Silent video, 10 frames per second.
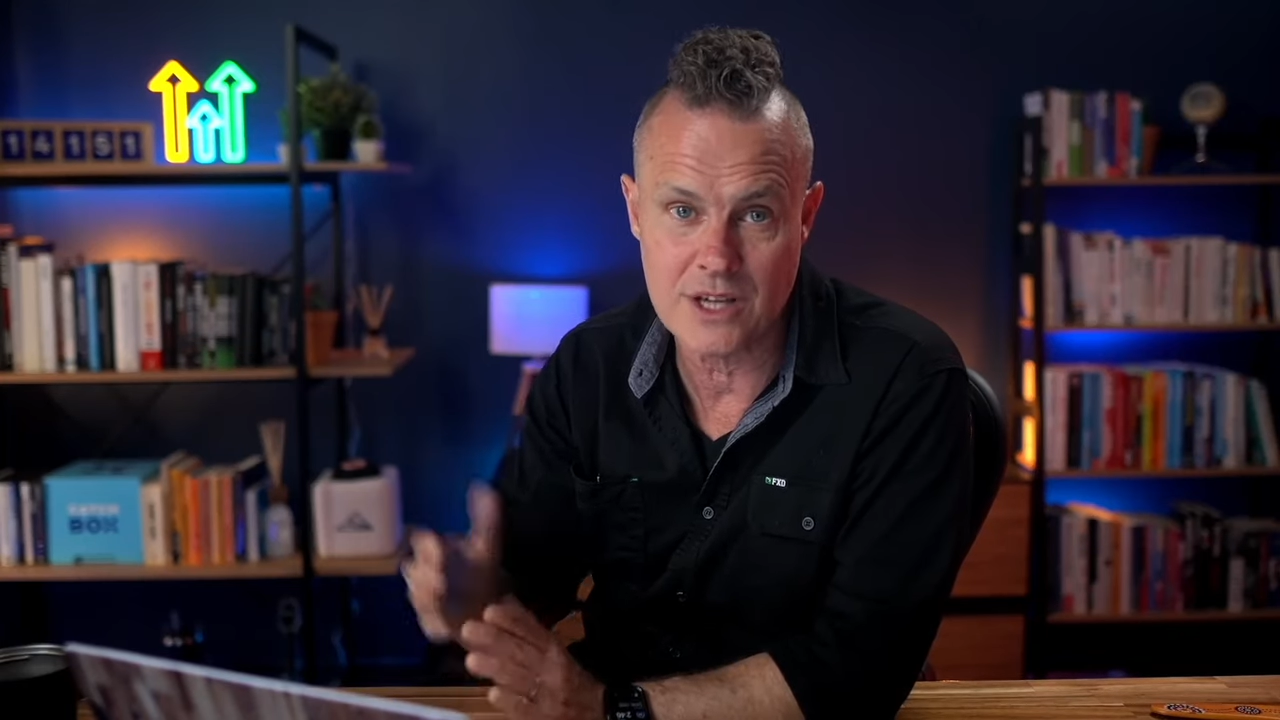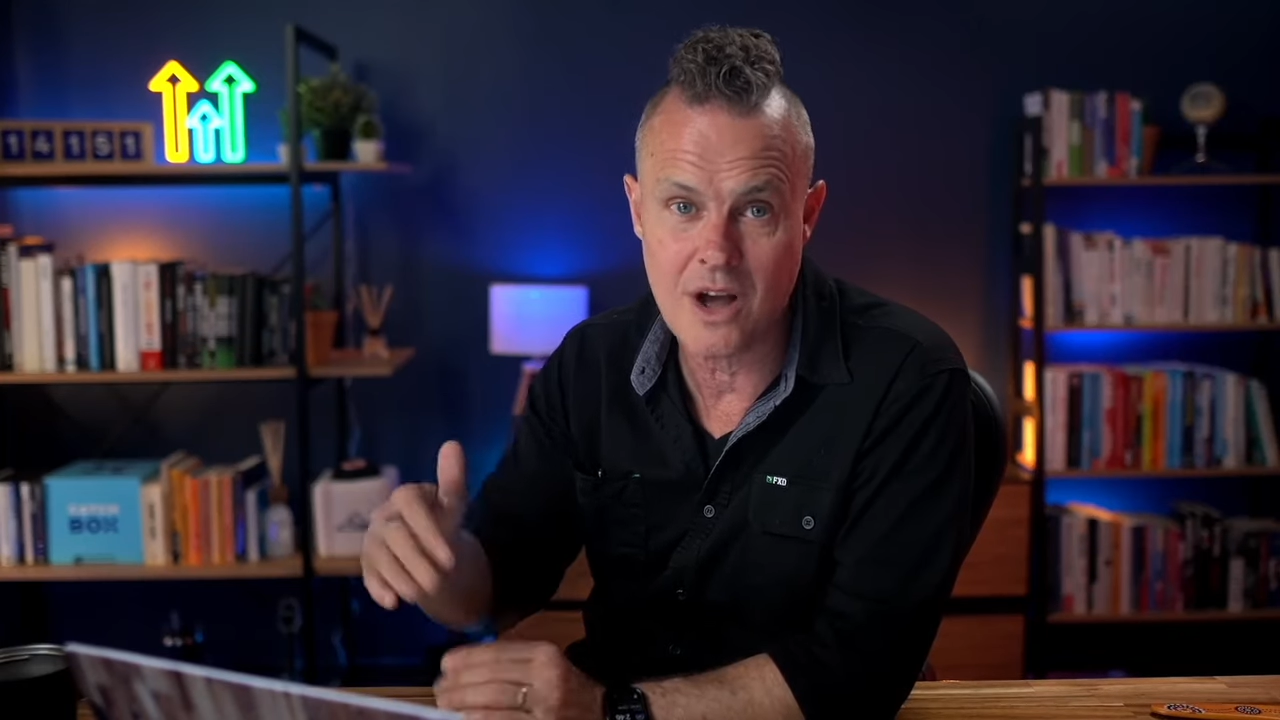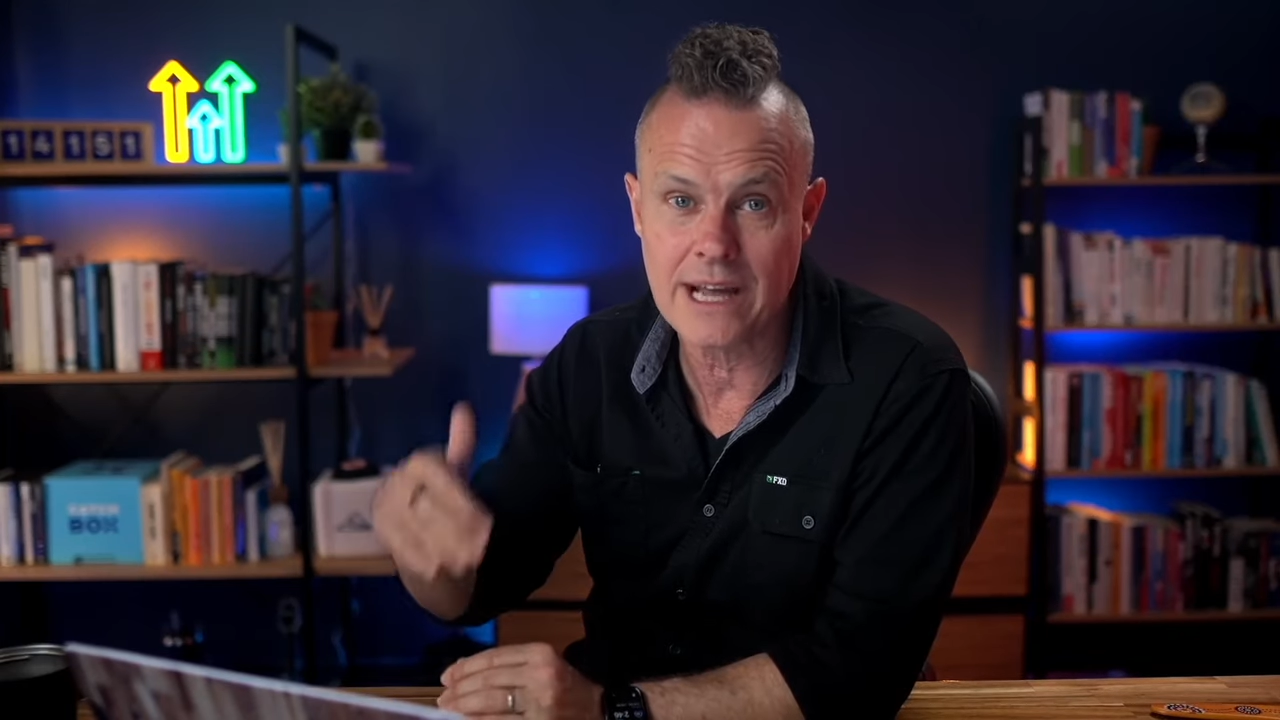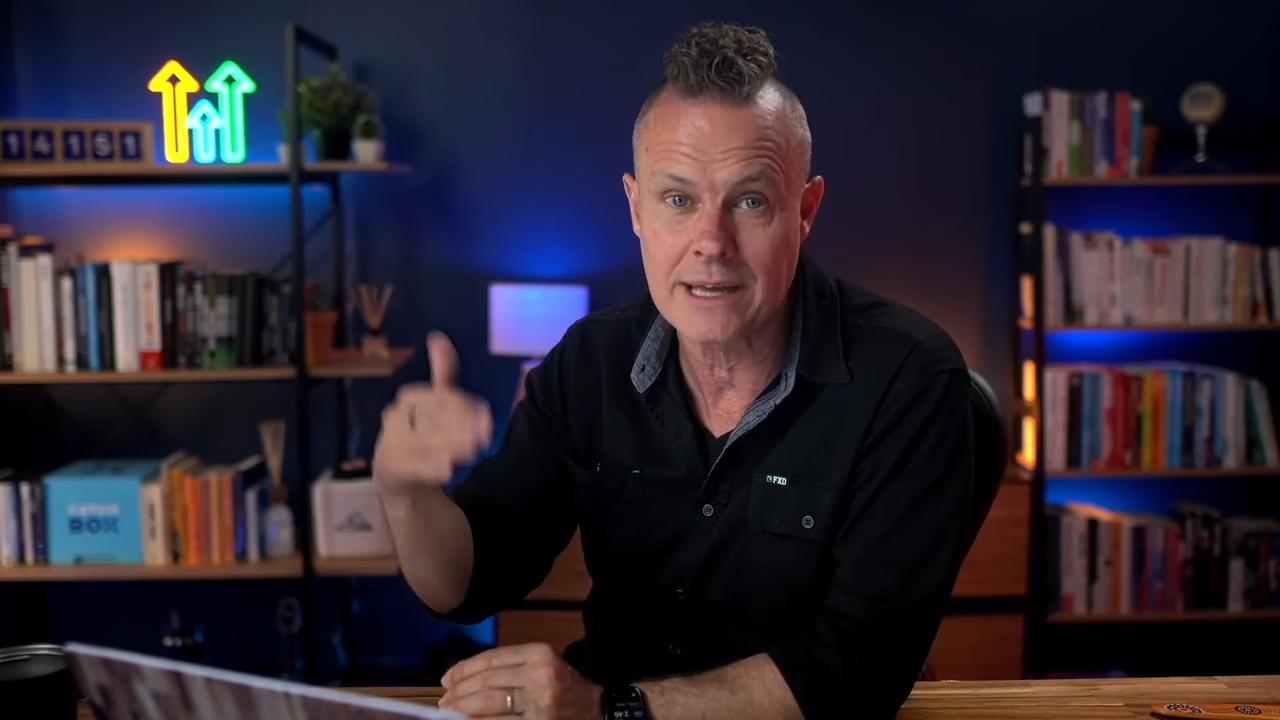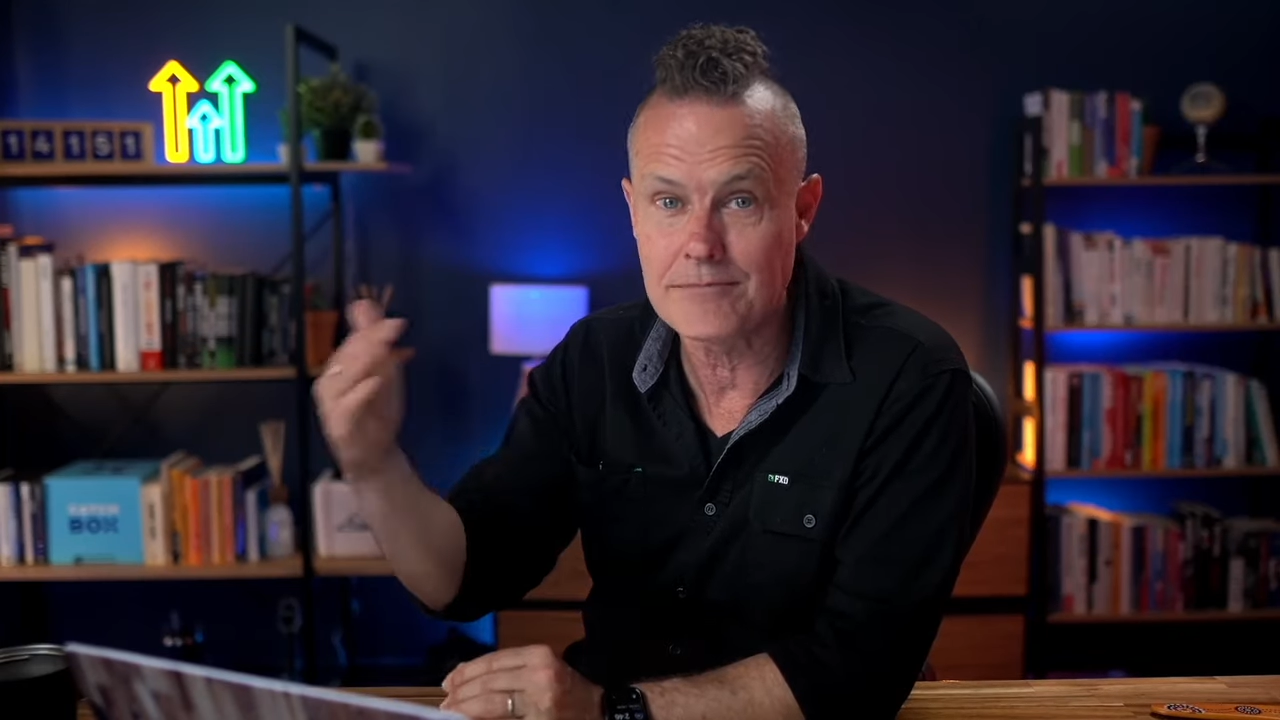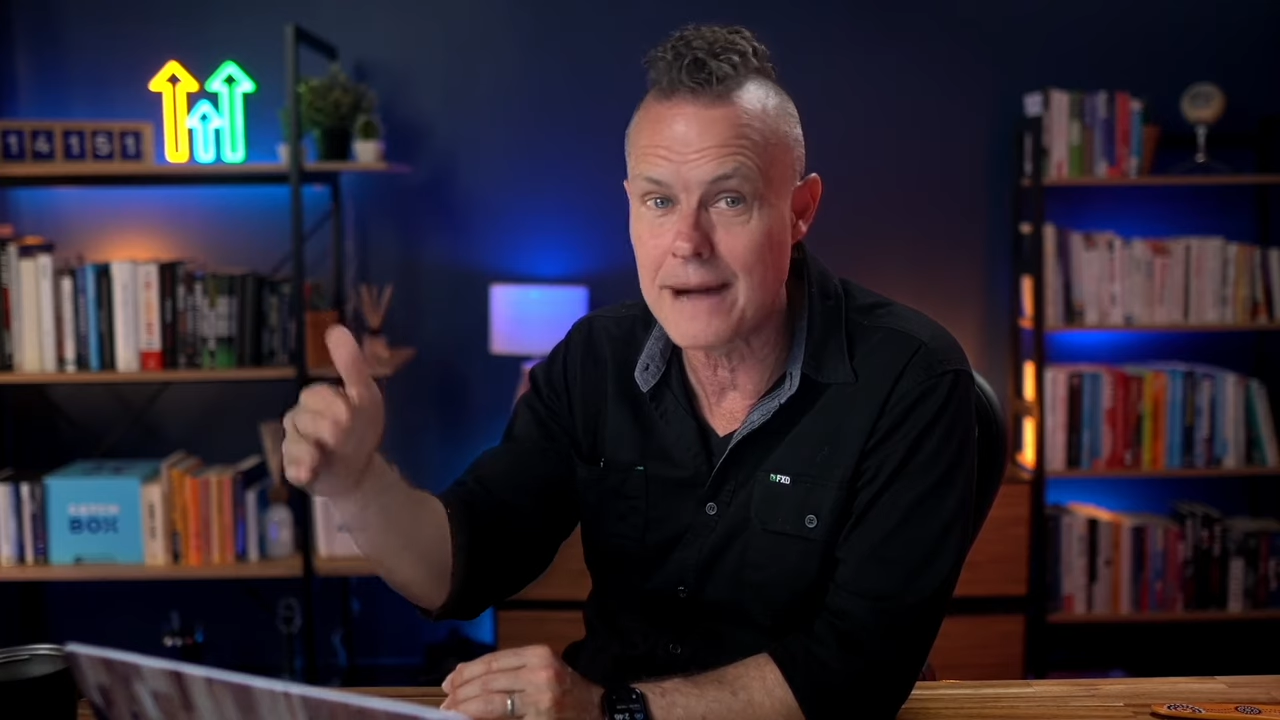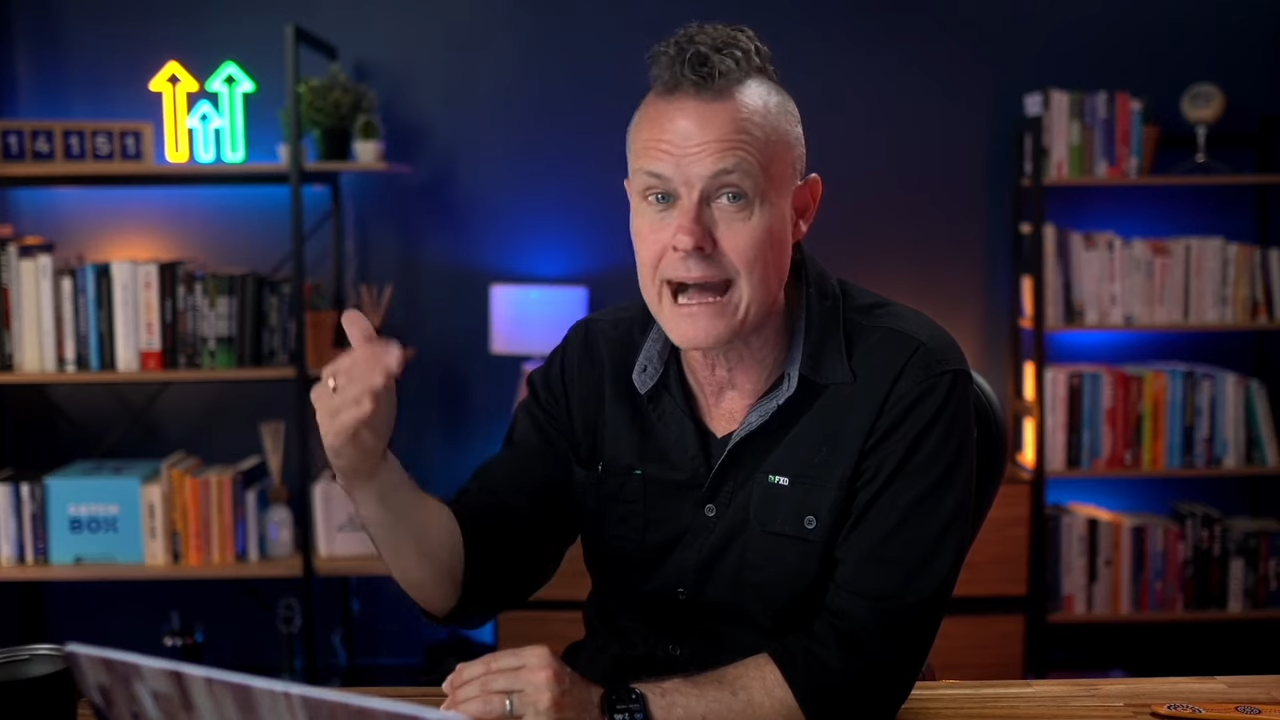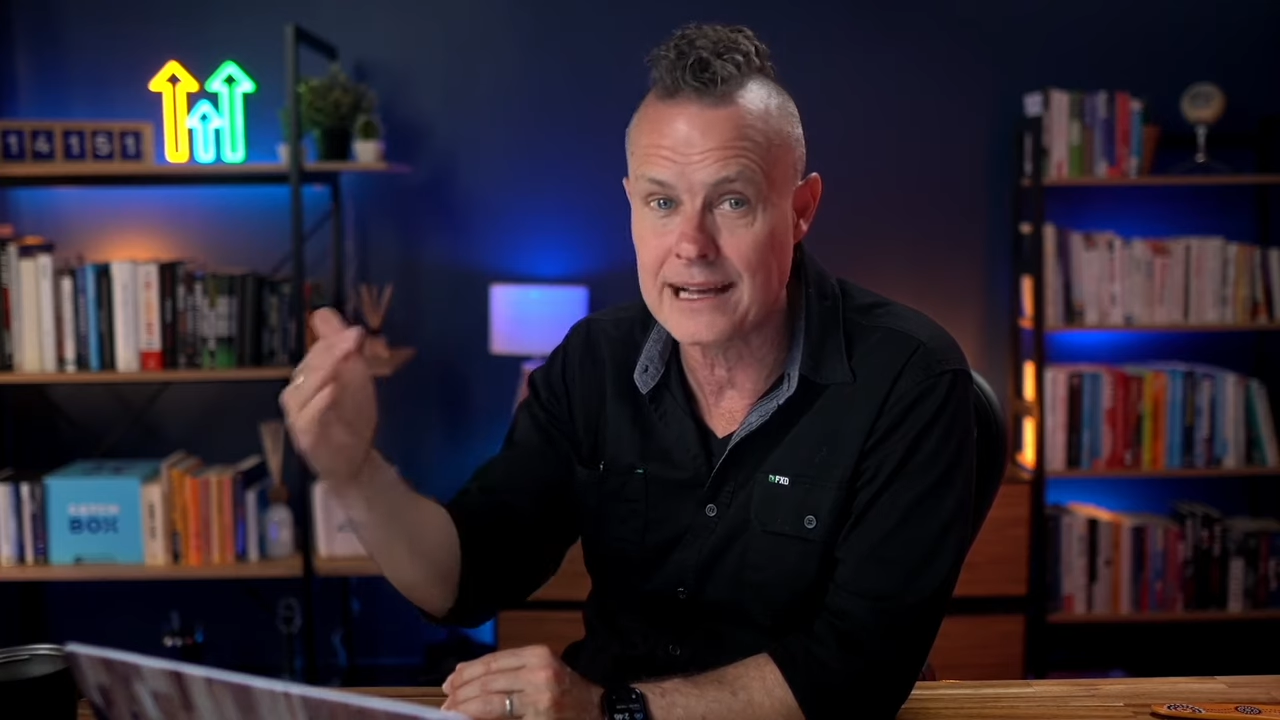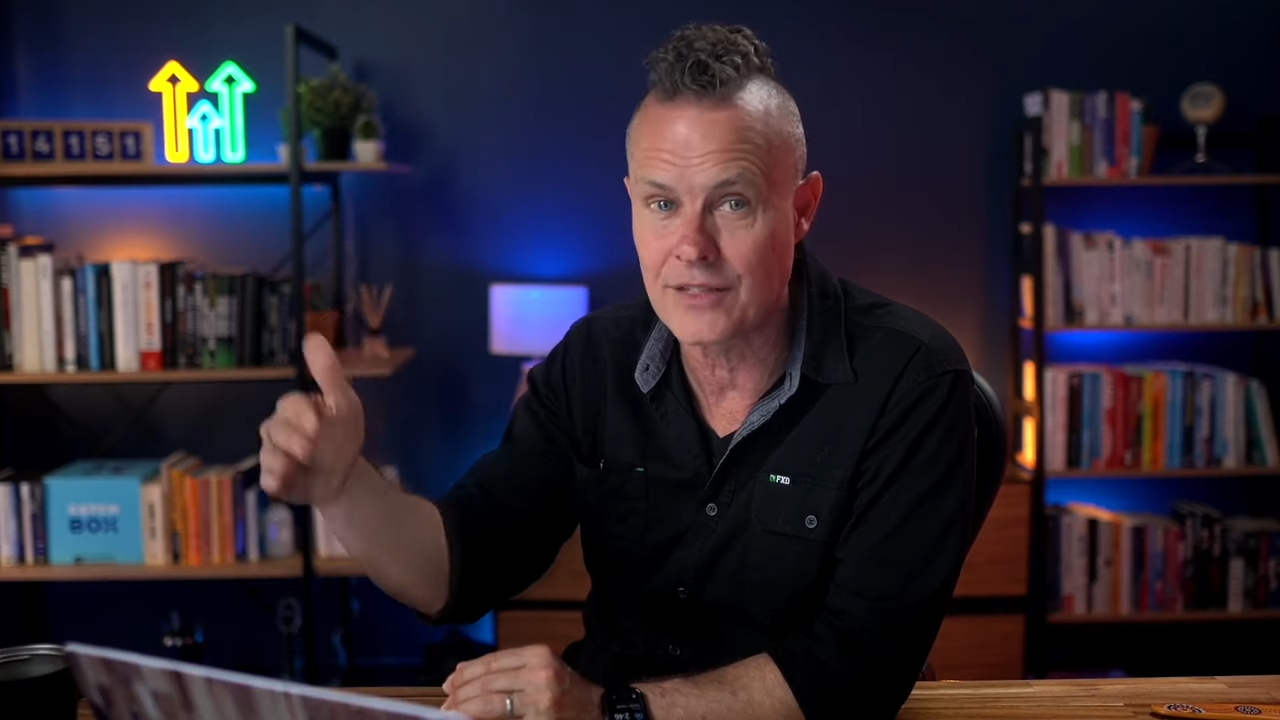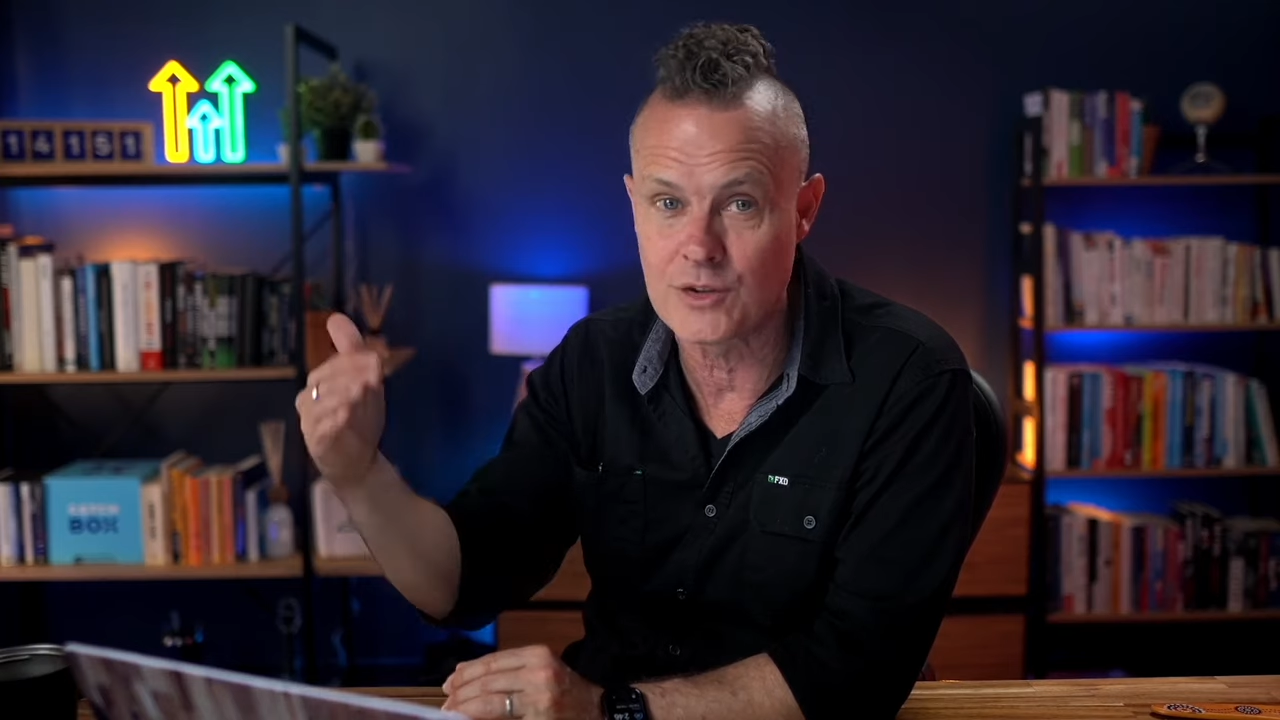I can
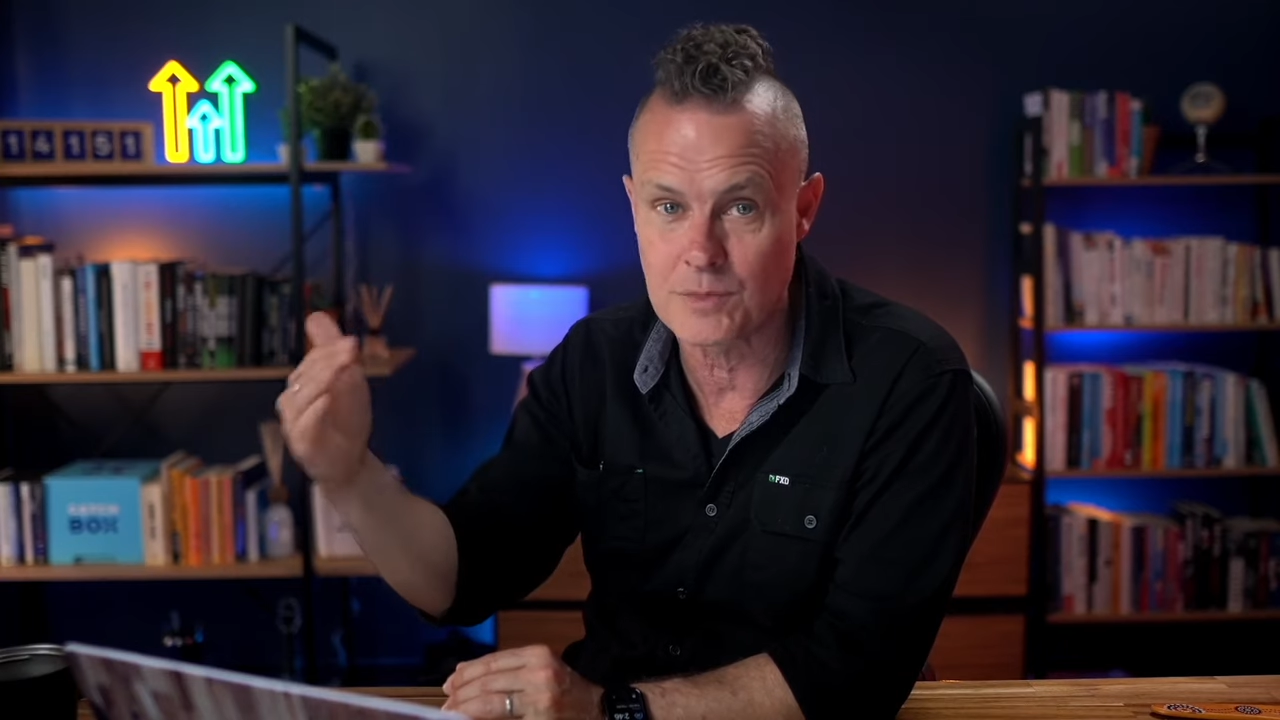mark those